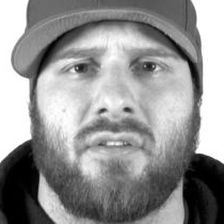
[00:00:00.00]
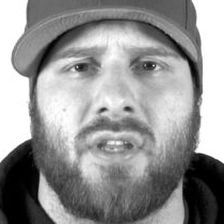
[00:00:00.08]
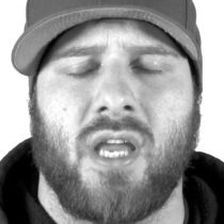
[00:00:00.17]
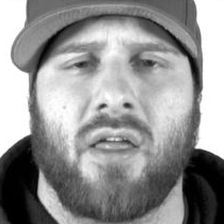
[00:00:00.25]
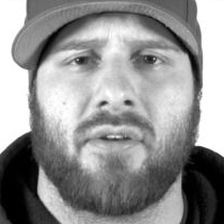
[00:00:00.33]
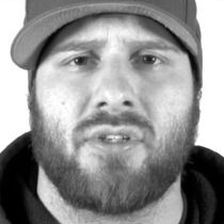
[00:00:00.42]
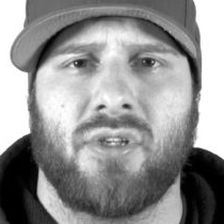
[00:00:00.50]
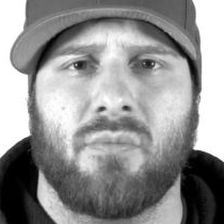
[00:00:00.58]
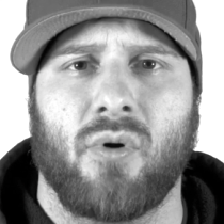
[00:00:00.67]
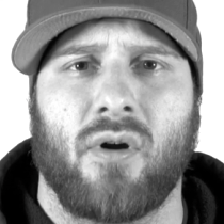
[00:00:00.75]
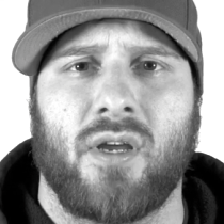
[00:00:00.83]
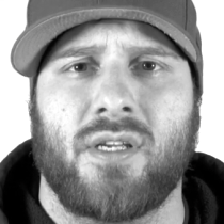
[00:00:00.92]
the other two
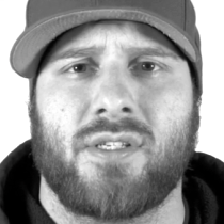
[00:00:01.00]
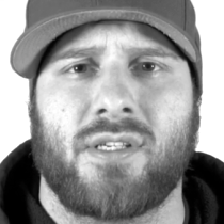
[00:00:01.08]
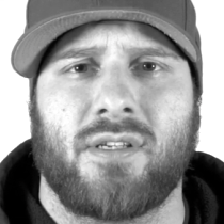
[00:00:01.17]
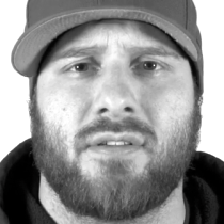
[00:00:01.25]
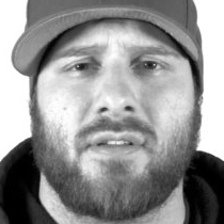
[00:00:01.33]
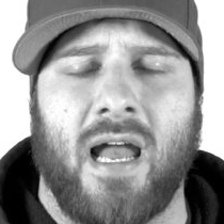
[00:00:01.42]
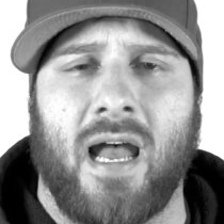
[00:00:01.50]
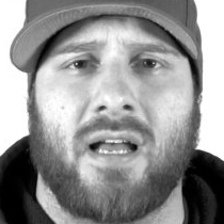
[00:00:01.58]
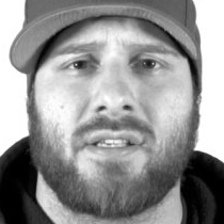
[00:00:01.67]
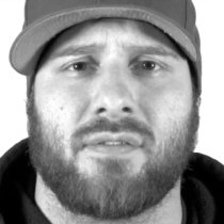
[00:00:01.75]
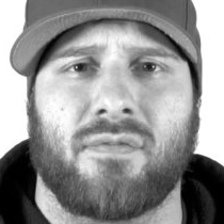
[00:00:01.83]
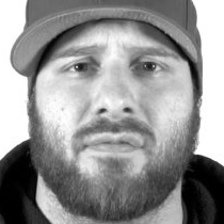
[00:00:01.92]
boys
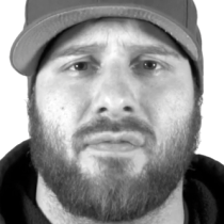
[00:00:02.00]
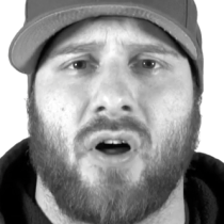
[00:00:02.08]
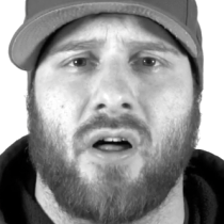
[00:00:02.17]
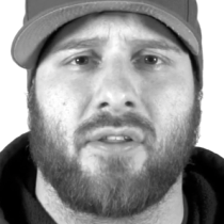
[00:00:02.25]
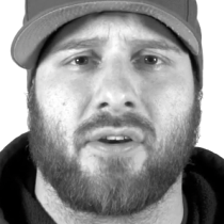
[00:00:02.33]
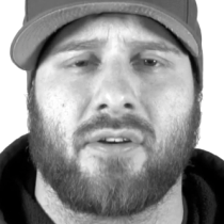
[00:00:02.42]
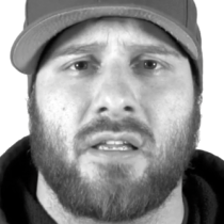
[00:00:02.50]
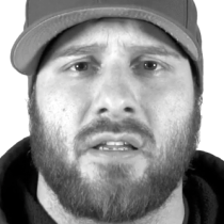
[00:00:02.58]
as a father.